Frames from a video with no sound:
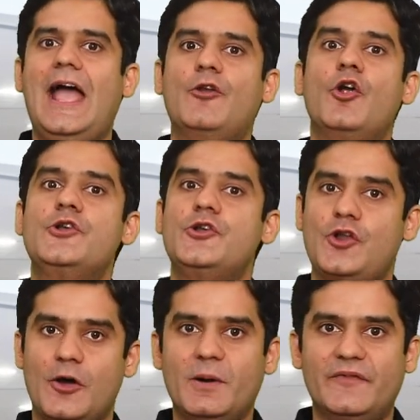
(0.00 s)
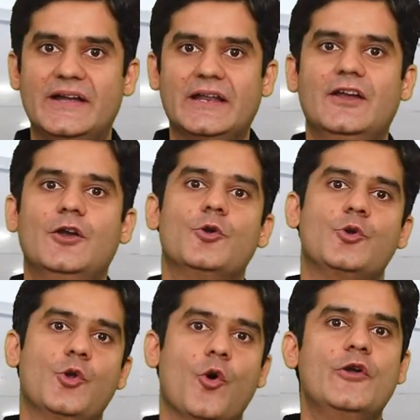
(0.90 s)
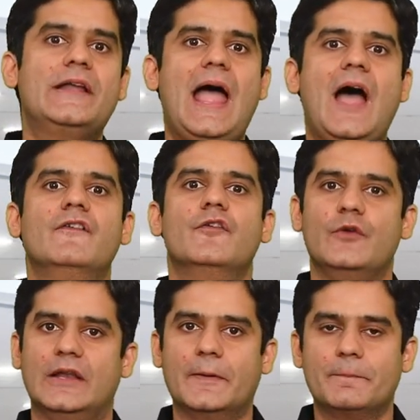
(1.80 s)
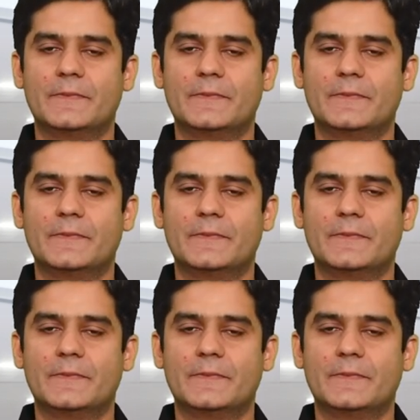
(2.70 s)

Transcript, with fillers: and on top of it, don't have a will.